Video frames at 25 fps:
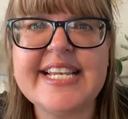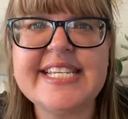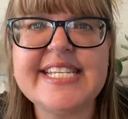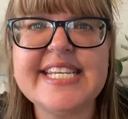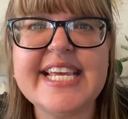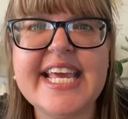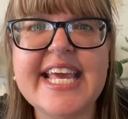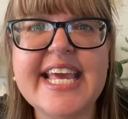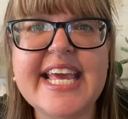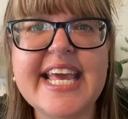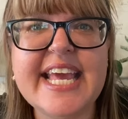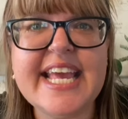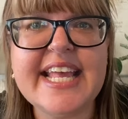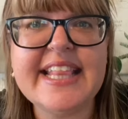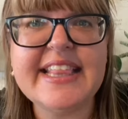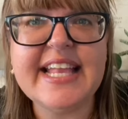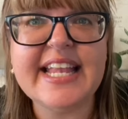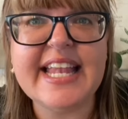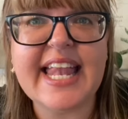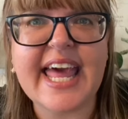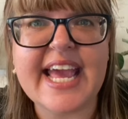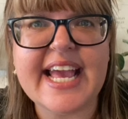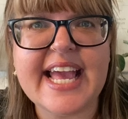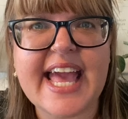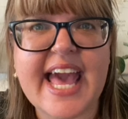here in the
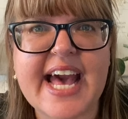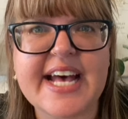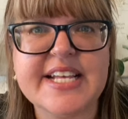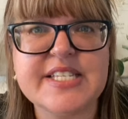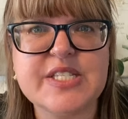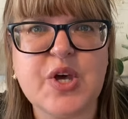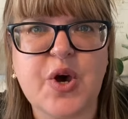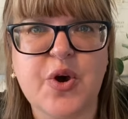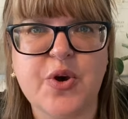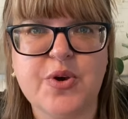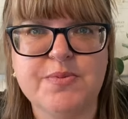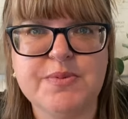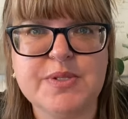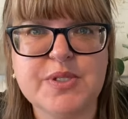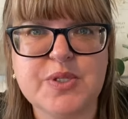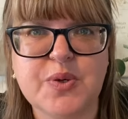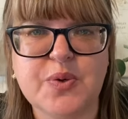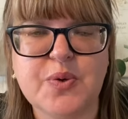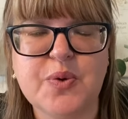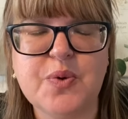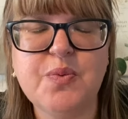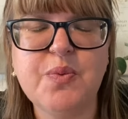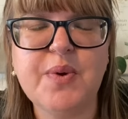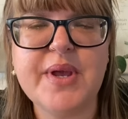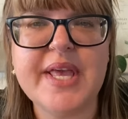Lake House
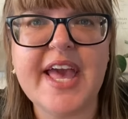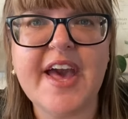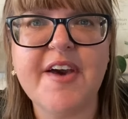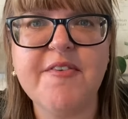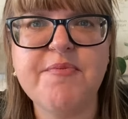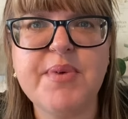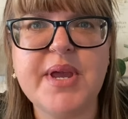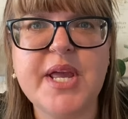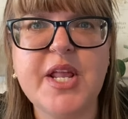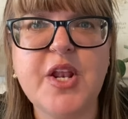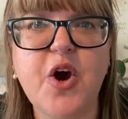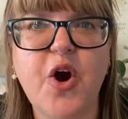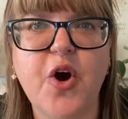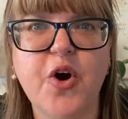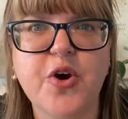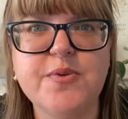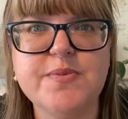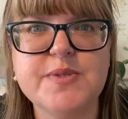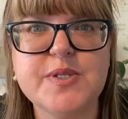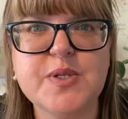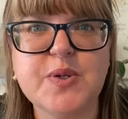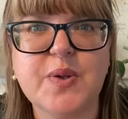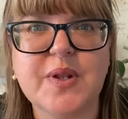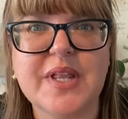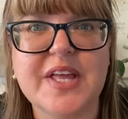Homeschool, we have been
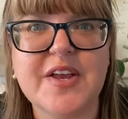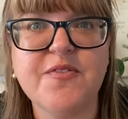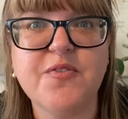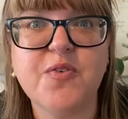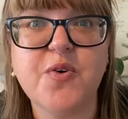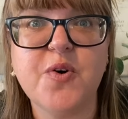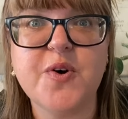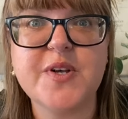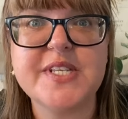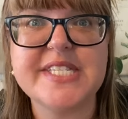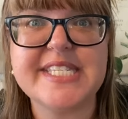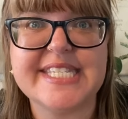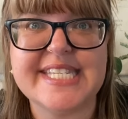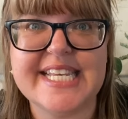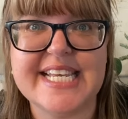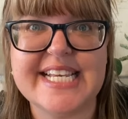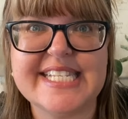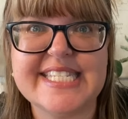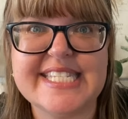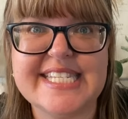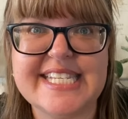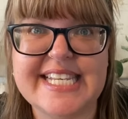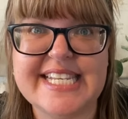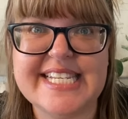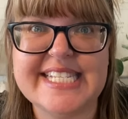homeschooling for
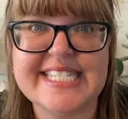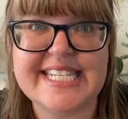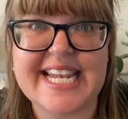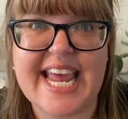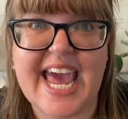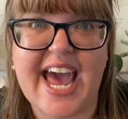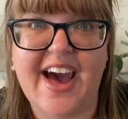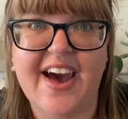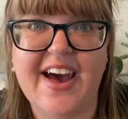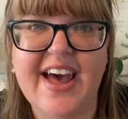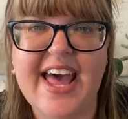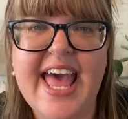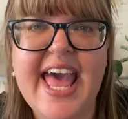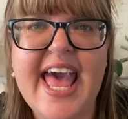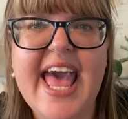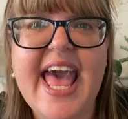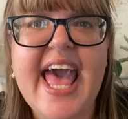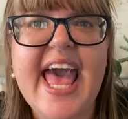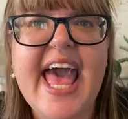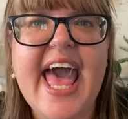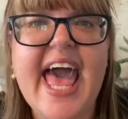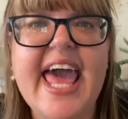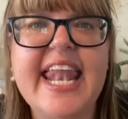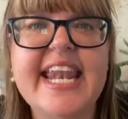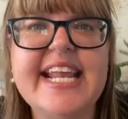6 years now.
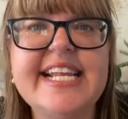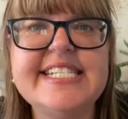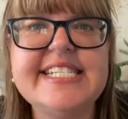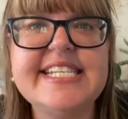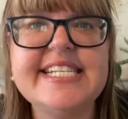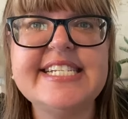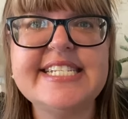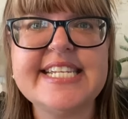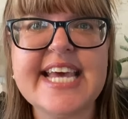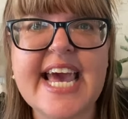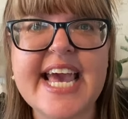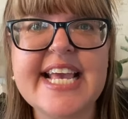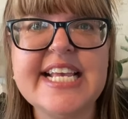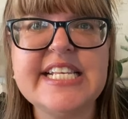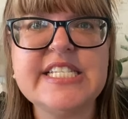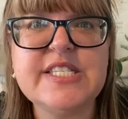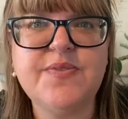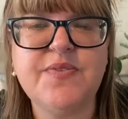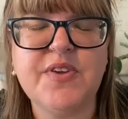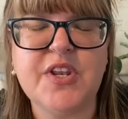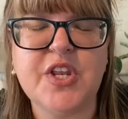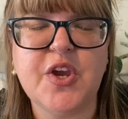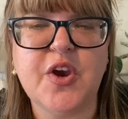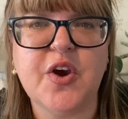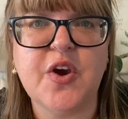And in today's
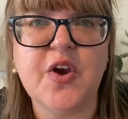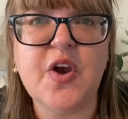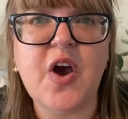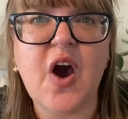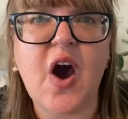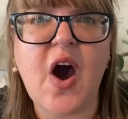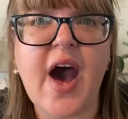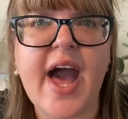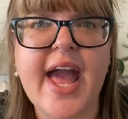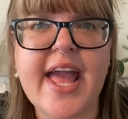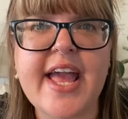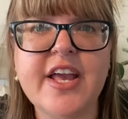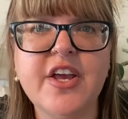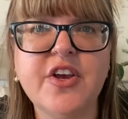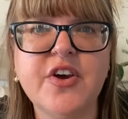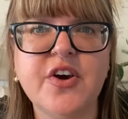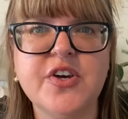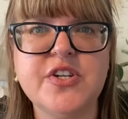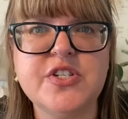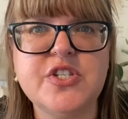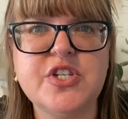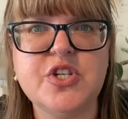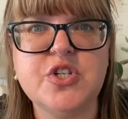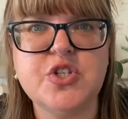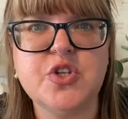video, I am
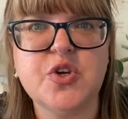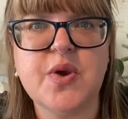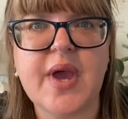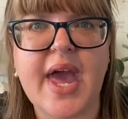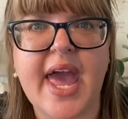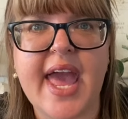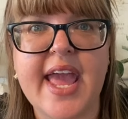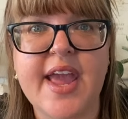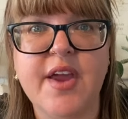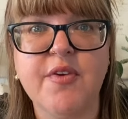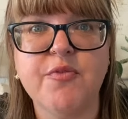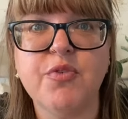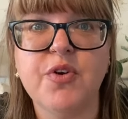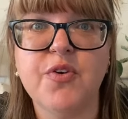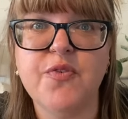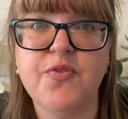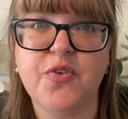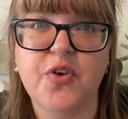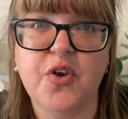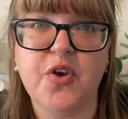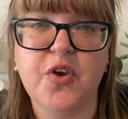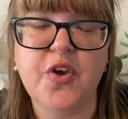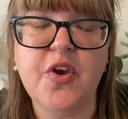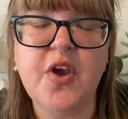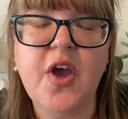going to do a
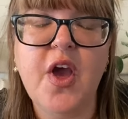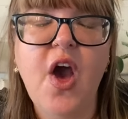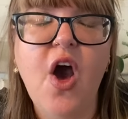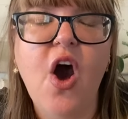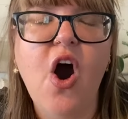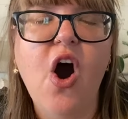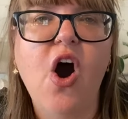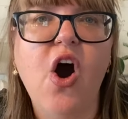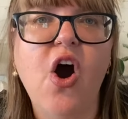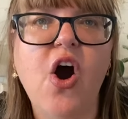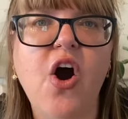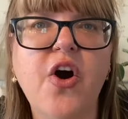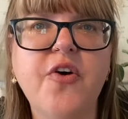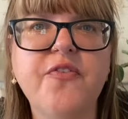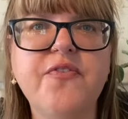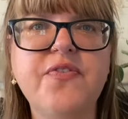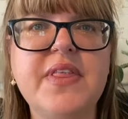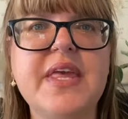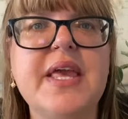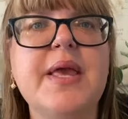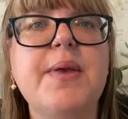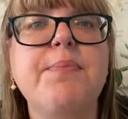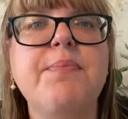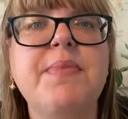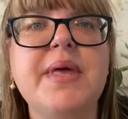review of
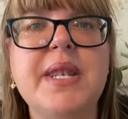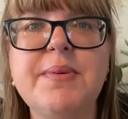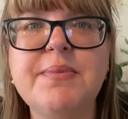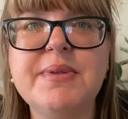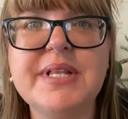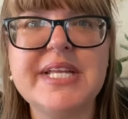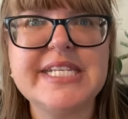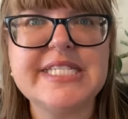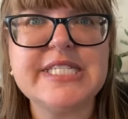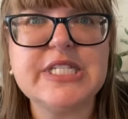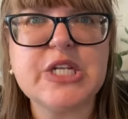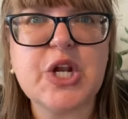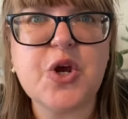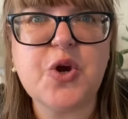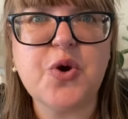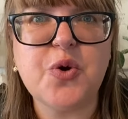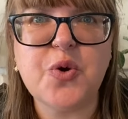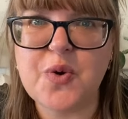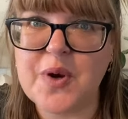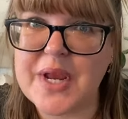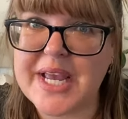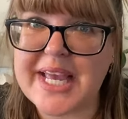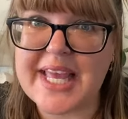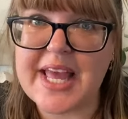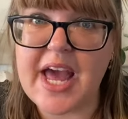the Minimalist
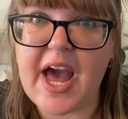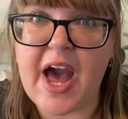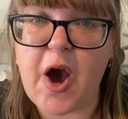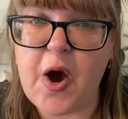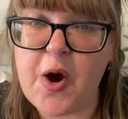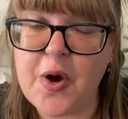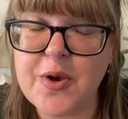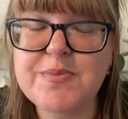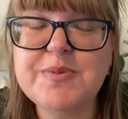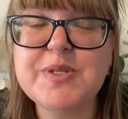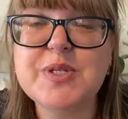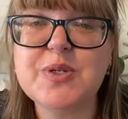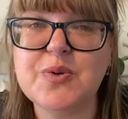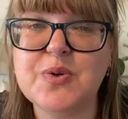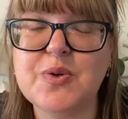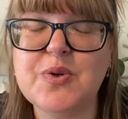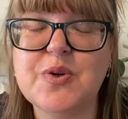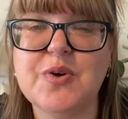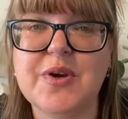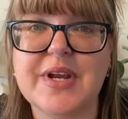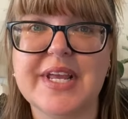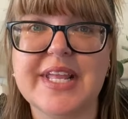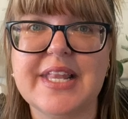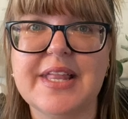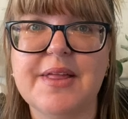homeschool
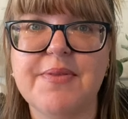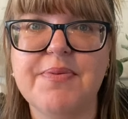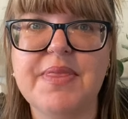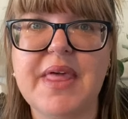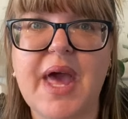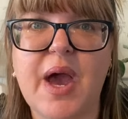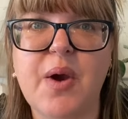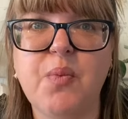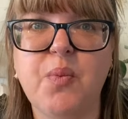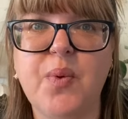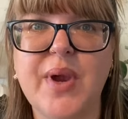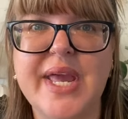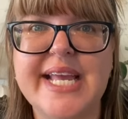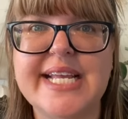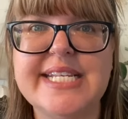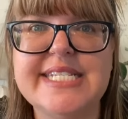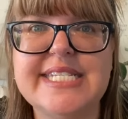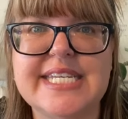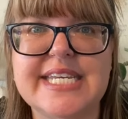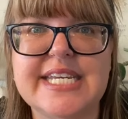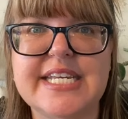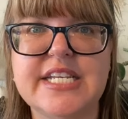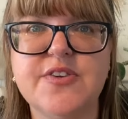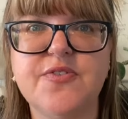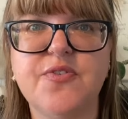curriculum that we
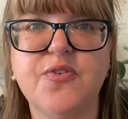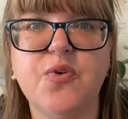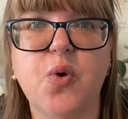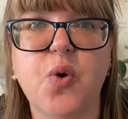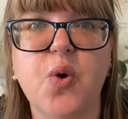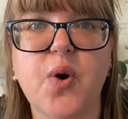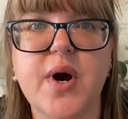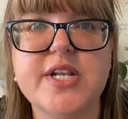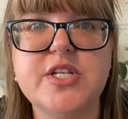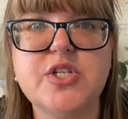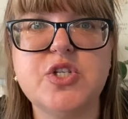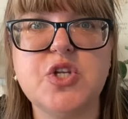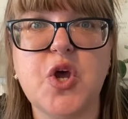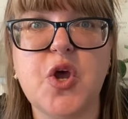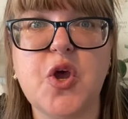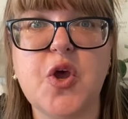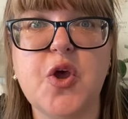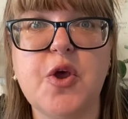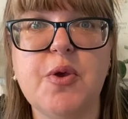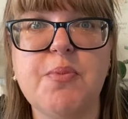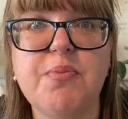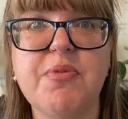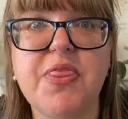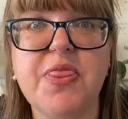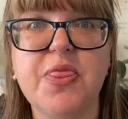did for
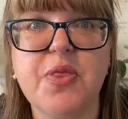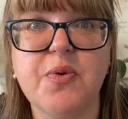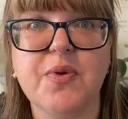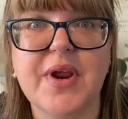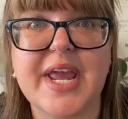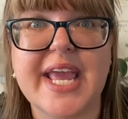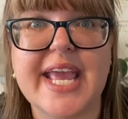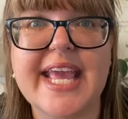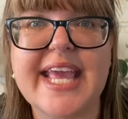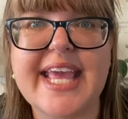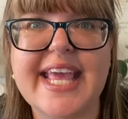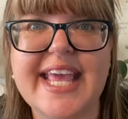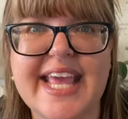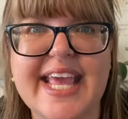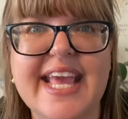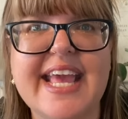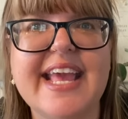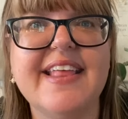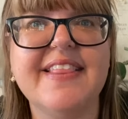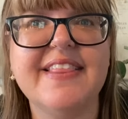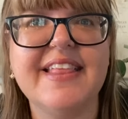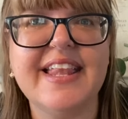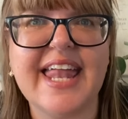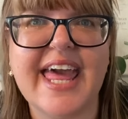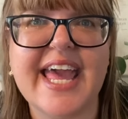term 3 here
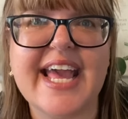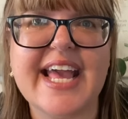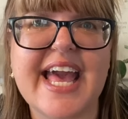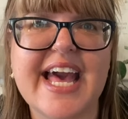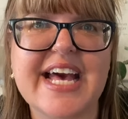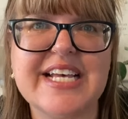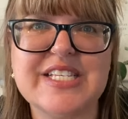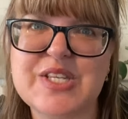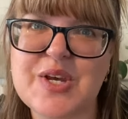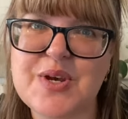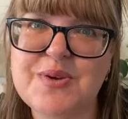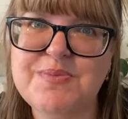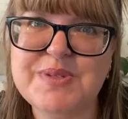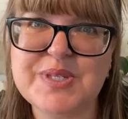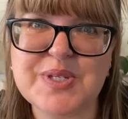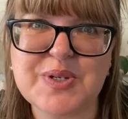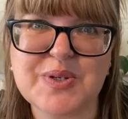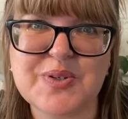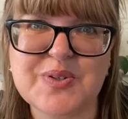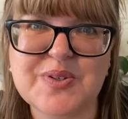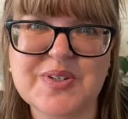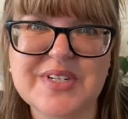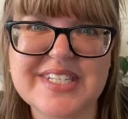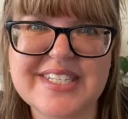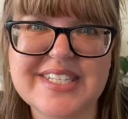in the Lake House Homeschool.